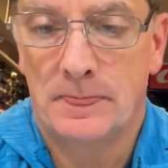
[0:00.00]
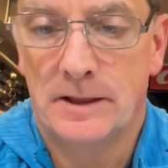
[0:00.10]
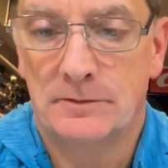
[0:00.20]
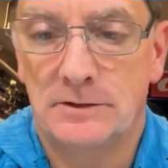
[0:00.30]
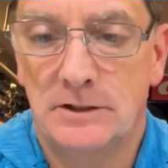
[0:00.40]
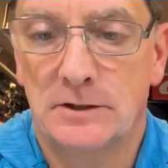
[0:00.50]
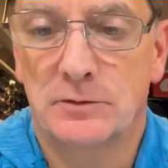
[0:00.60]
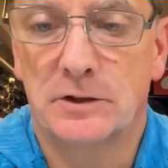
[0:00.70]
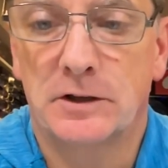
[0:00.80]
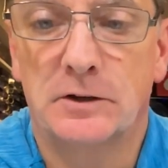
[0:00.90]
I've seen
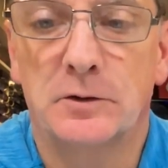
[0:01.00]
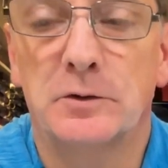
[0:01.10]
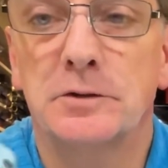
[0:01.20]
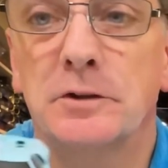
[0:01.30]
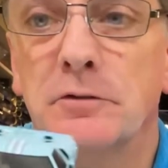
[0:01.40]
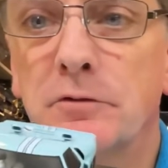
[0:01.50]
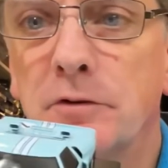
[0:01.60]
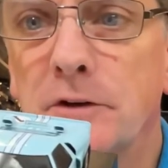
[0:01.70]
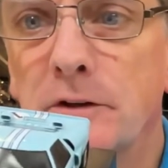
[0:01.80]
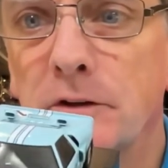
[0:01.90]
different colors of
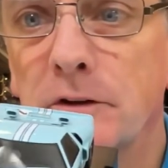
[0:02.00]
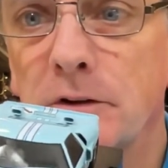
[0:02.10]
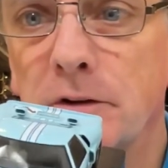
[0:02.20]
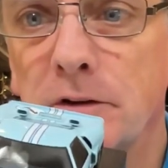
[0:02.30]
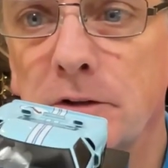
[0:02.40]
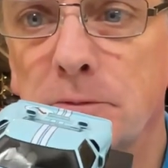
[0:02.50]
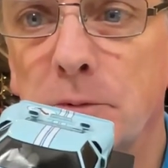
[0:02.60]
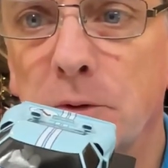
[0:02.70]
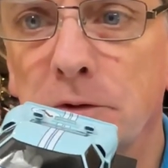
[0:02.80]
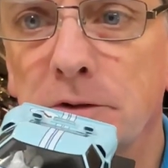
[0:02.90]
this
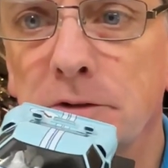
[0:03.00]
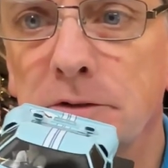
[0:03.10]
portion.